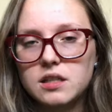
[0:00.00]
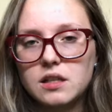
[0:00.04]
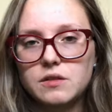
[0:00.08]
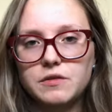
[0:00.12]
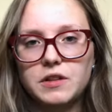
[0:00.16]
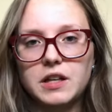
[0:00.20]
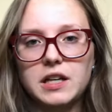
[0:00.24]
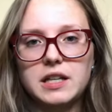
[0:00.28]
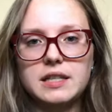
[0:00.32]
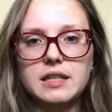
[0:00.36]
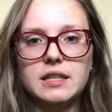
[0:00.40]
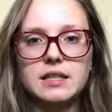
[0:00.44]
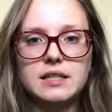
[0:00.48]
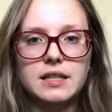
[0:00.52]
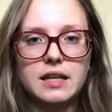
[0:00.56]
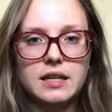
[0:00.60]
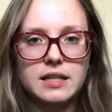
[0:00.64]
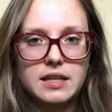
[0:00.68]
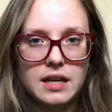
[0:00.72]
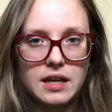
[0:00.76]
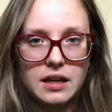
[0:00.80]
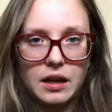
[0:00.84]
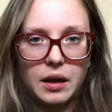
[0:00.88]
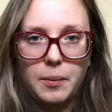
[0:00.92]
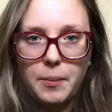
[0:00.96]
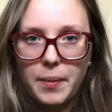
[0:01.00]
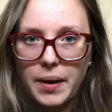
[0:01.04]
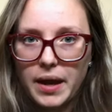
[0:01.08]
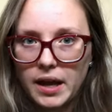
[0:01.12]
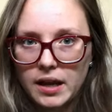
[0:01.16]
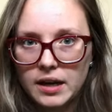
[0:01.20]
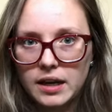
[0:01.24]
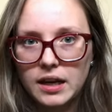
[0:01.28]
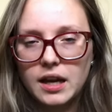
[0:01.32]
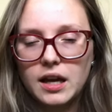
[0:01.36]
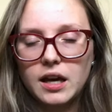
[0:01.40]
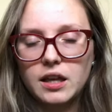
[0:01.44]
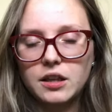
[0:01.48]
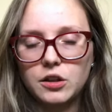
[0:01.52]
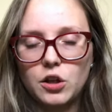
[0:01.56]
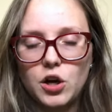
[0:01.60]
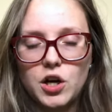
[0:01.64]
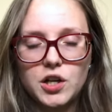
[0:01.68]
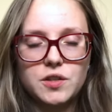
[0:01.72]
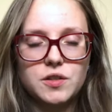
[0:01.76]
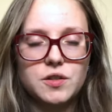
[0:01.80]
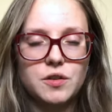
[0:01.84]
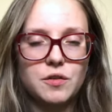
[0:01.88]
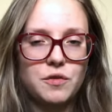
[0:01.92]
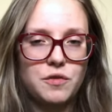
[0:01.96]
of like the satanic panic and
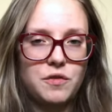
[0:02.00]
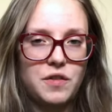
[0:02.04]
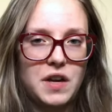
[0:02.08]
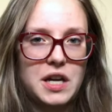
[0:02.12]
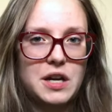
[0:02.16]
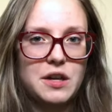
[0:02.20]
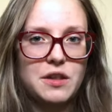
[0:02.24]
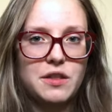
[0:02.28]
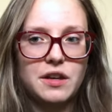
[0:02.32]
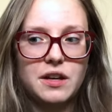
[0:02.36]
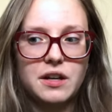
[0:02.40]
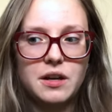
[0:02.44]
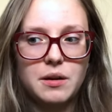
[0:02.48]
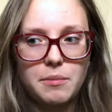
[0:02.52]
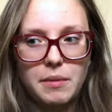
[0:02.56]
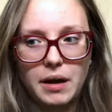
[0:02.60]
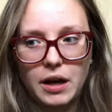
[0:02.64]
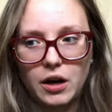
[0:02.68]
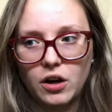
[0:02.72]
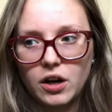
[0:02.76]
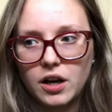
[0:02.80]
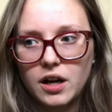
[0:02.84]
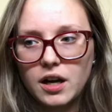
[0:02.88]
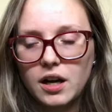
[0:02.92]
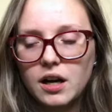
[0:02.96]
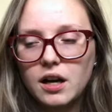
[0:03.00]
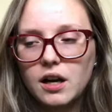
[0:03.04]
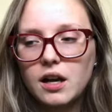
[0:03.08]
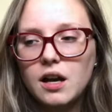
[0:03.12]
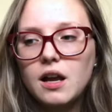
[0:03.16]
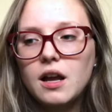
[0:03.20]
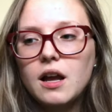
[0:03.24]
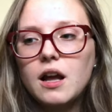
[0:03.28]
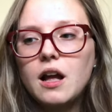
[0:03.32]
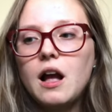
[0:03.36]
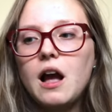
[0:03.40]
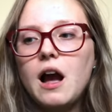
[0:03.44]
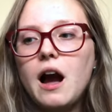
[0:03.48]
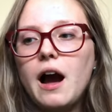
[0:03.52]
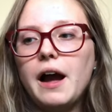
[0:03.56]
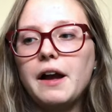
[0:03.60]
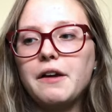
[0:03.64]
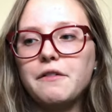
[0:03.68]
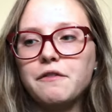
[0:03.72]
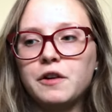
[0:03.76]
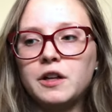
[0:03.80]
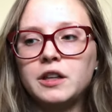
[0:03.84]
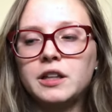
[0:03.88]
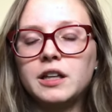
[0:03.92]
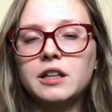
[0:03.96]
loss of faith in America, I
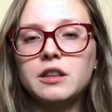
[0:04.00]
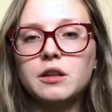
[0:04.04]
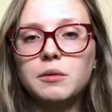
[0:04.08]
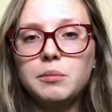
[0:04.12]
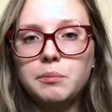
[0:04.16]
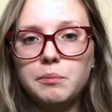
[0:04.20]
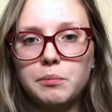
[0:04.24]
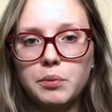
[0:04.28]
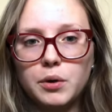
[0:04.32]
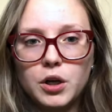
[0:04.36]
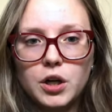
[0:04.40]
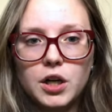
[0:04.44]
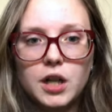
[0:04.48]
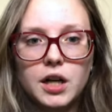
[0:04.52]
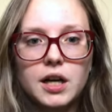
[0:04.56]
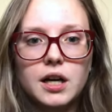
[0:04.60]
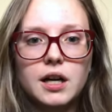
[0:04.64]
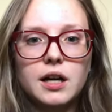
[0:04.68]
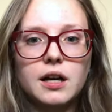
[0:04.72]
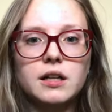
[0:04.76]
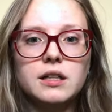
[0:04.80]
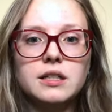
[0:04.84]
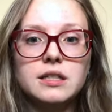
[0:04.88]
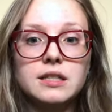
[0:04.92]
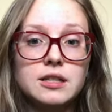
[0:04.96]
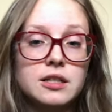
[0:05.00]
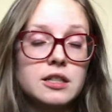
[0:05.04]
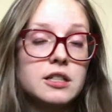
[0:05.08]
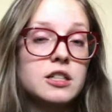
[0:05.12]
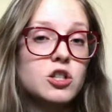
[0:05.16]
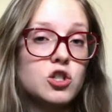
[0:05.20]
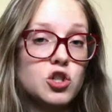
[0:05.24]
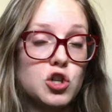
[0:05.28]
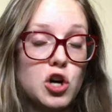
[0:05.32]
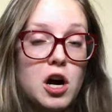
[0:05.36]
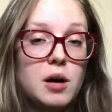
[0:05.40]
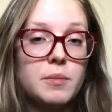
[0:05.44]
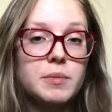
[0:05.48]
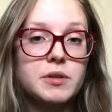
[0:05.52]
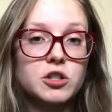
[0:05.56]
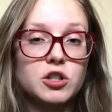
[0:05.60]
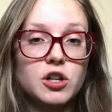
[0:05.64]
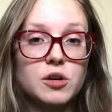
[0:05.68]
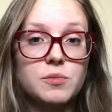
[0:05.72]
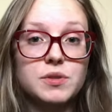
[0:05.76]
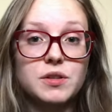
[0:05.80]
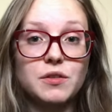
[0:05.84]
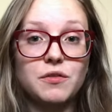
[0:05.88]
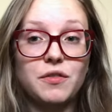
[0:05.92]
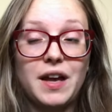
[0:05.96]
felt like the book did its job in
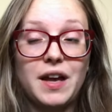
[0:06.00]
terms of